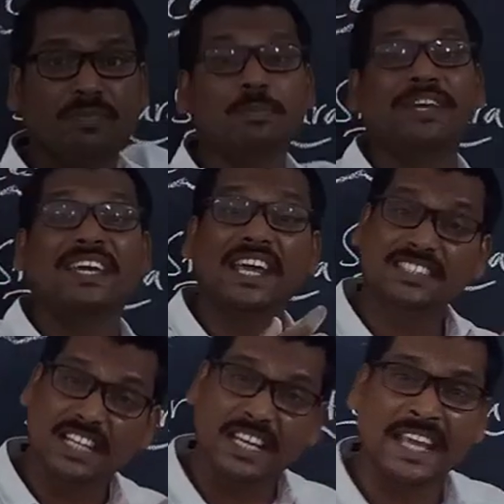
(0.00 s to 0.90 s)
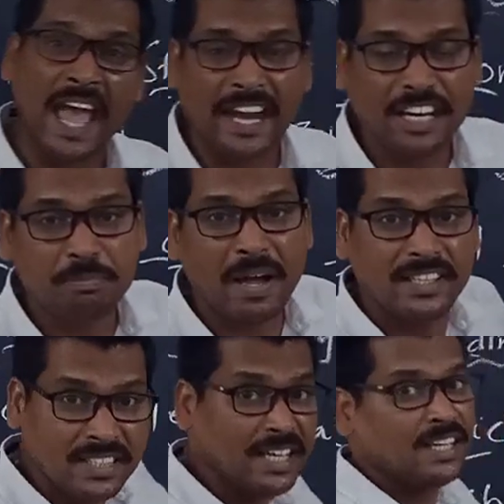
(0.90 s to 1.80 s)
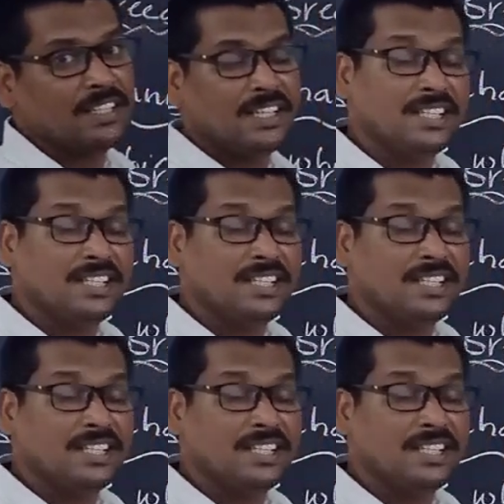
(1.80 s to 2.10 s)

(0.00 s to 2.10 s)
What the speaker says: will be easily carried by the